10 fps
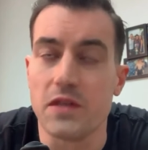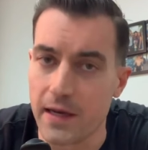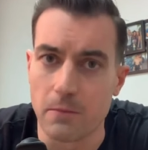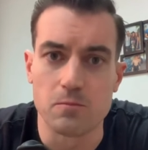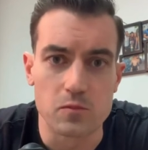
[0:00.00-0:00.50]

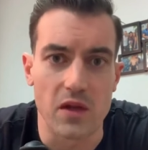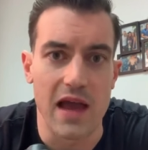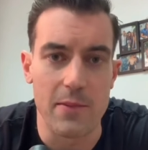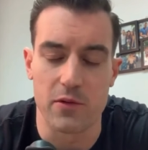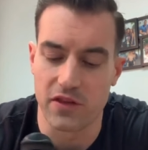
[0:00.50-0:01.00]
Yeah,
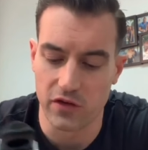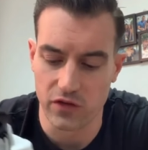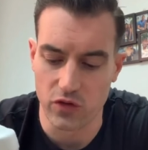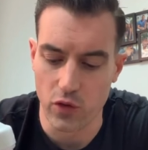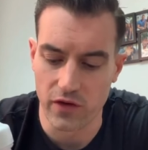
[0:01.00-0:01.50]
happy with the
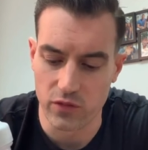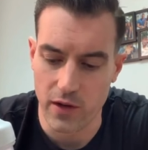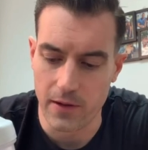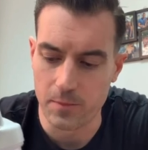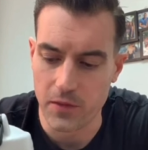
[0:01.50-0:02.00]
score as
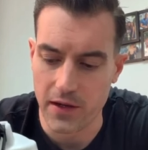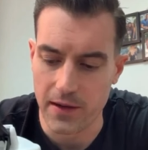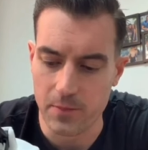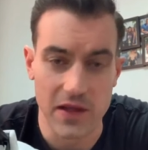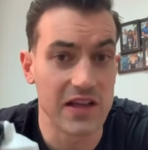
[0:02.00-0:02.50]
well.
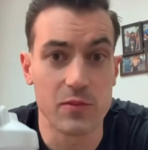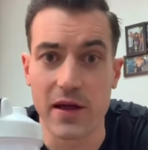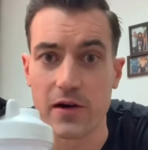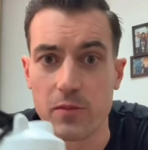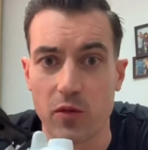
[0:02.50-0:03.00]
It gets
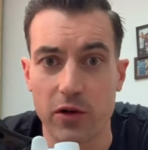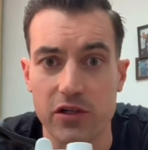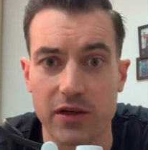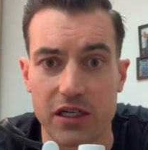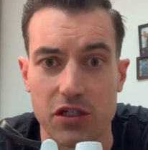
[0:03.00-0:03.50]
better the more you
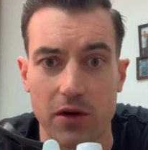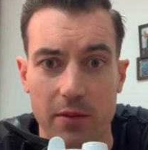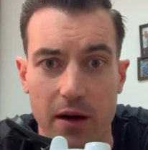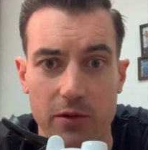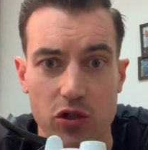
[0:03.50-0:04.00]
drink it too.
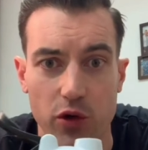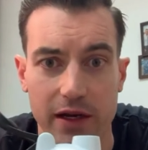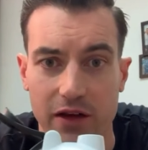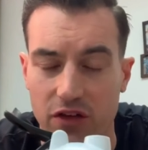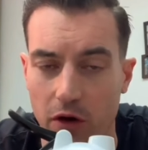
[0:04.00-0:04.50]
I'm
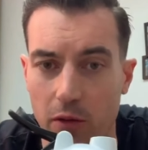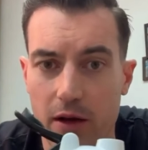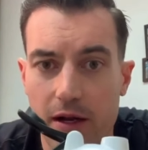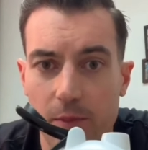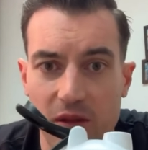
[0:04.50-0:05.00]
enjoying it. So
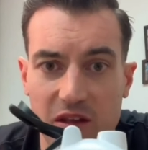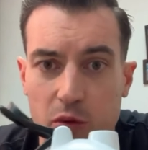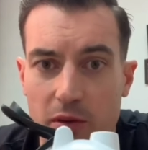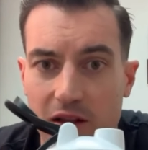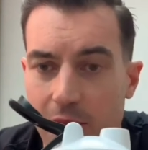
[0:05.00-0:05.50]
that's
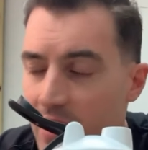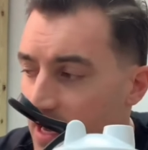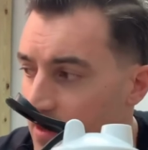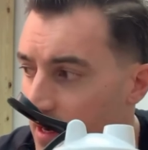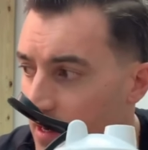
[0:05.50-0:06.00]
blueberry
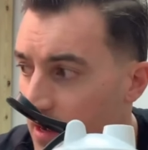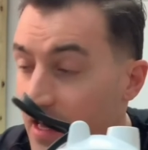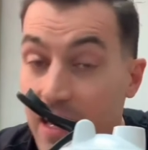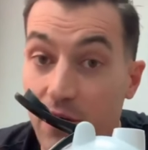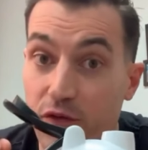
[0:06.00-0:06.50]
lemonade.
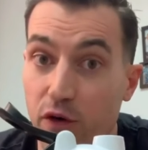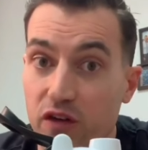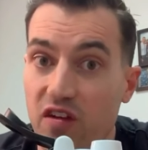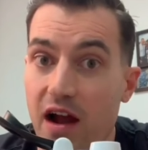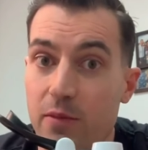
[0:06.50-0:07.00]
Again,
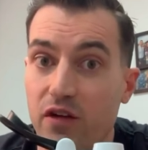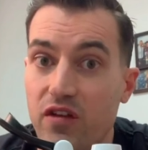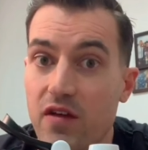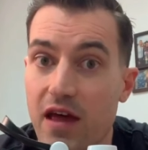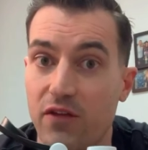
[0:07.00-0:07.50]
first time you're
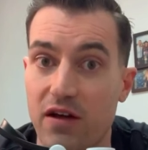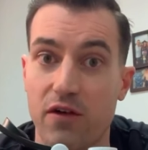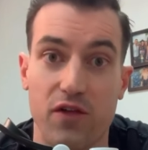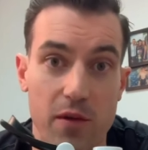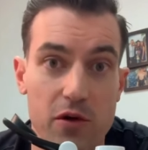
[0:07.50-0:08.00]
seeing that
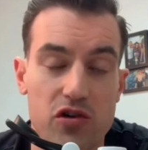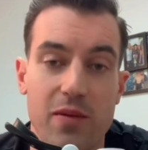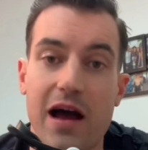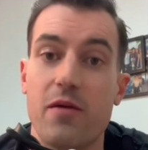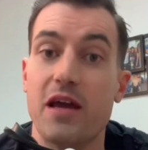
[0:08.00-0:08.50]
flavor from
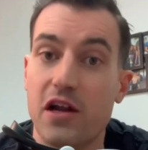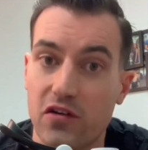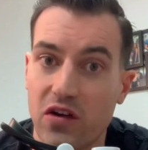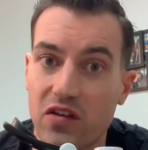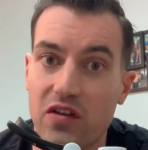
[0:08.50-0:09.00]
NutraBio. It'll be
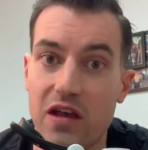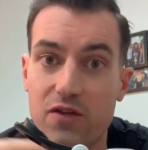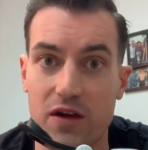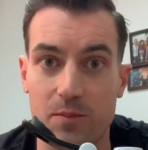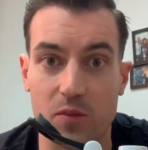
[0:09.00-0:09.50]
interesting to see
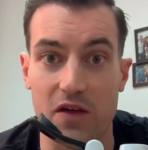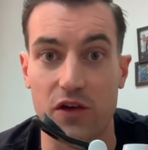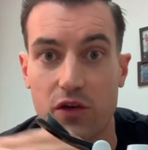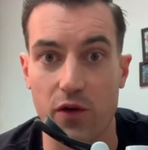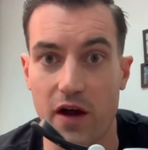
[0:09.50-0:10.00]
if
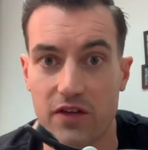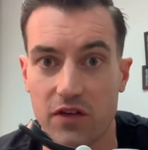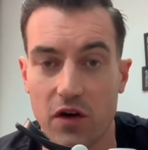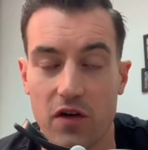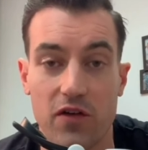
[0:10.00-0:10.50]
it
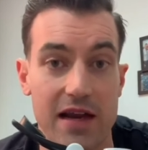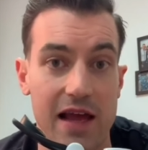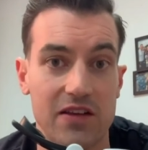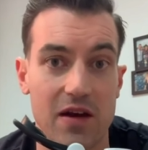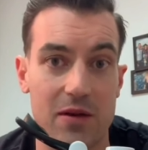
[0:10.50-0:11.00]
crosses over and
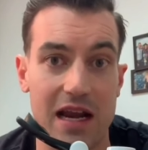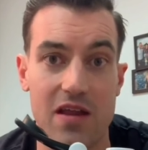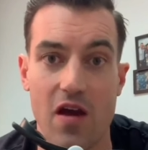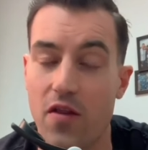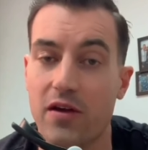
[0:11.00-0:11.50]
ends up in any
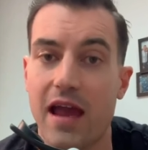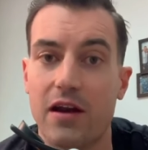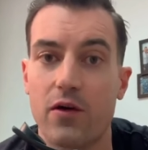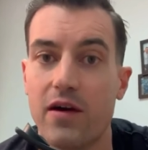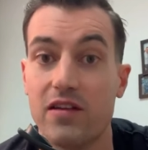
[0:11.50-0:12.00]
of the other
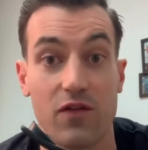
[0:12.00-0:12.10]
categories.